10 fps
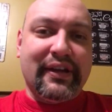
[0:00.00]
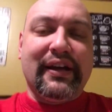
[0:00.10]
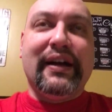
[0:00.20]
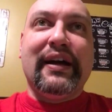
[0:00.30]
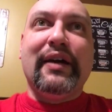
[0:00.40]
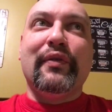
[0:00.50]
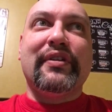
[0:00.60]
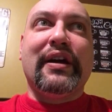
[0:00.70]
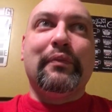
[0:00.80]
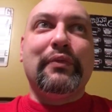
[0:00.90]
I was
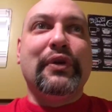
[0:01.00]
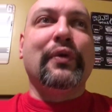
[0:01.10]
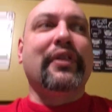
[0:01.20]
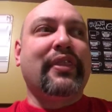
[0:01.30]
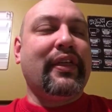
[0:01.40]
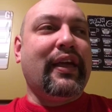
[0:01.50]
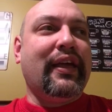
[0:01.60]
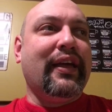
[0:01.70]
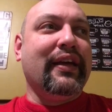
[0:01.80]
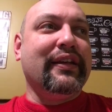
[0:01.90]
up north,
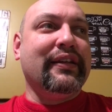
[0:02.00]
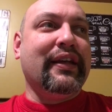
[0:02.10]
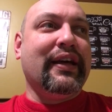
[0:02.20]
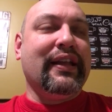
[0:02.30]
and uh,